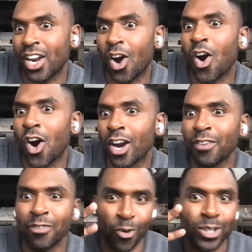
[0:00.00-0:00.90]
that
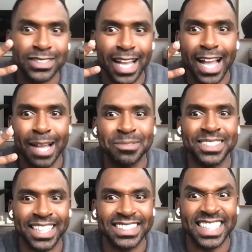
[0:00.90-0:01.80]
R 4
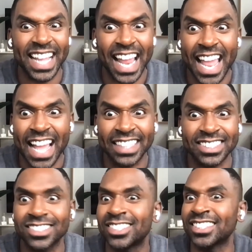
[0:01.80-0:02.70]
times to get to the
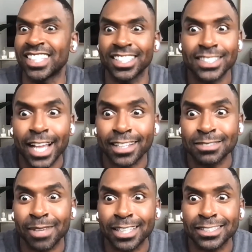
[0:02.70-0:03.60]
S to send a
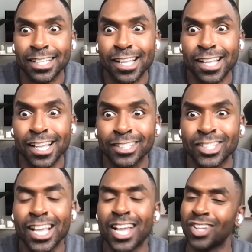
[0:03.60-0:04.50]
text message.